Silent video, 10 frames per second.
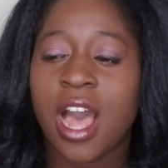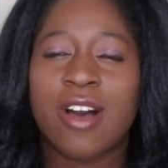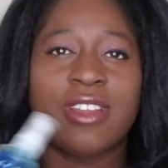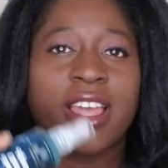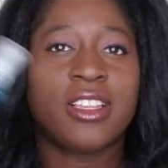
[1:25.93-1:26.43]

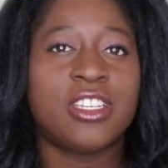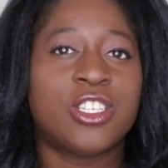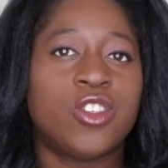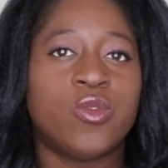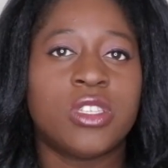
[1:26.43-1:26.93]
I'll likely
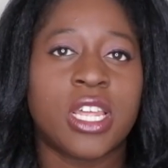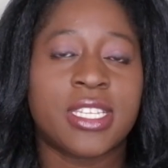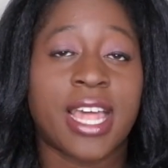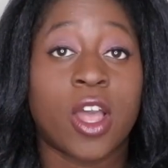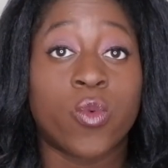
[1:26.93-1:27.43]
just use it
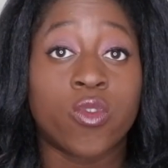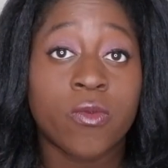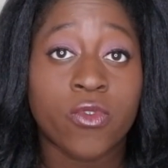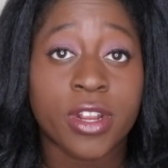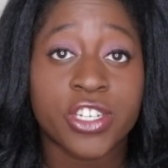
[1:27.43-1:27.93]
as like a
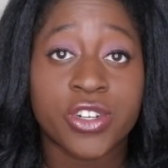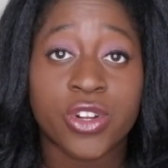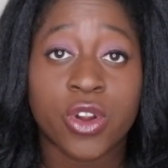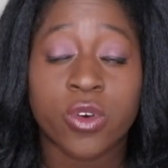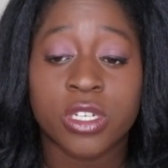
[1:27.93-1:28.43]
room
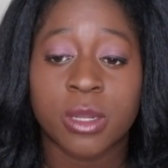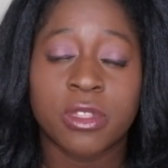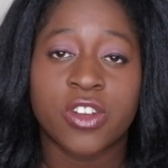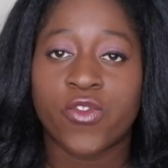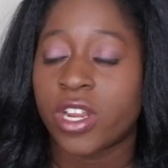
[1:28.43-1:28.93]
freshener or
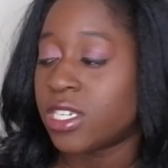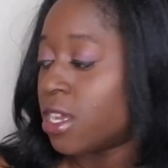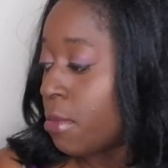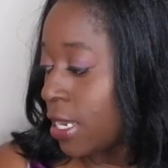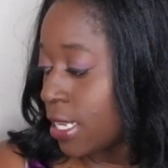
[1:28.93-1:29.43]
something to freshen
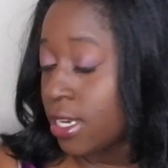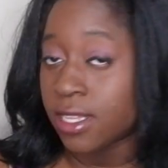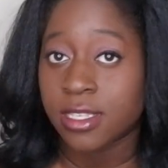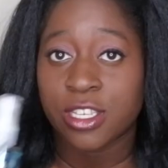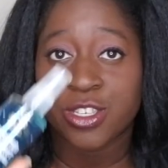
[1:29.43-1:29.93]
up my
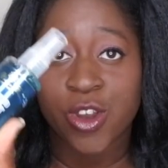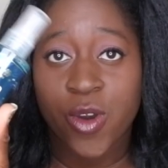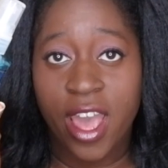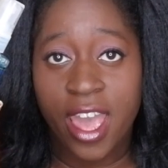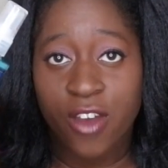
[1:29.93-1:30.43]
linens. So
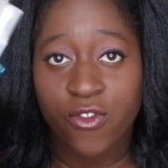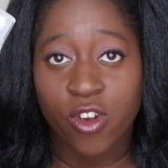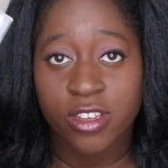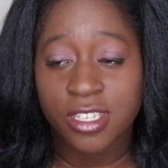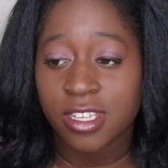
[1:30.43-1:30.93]
I have
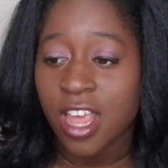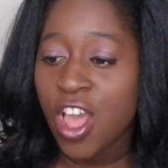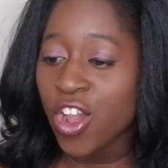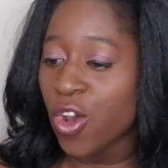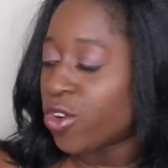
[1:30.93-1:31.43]
Frosted
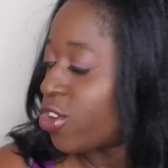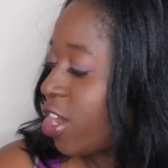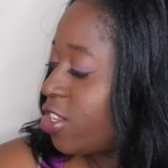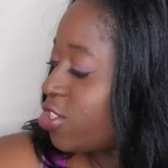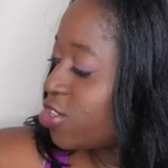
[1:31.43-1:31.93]

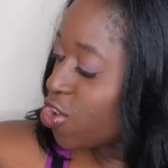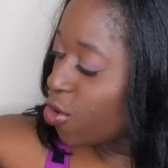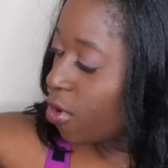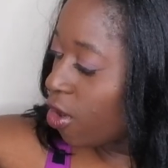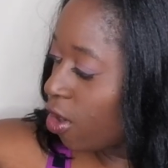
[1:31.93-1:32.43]
Coconut
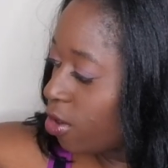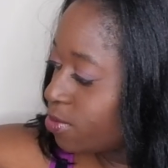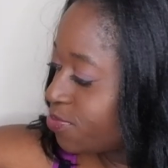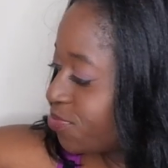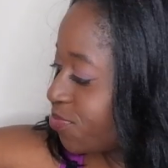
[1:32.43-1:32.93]
Snowball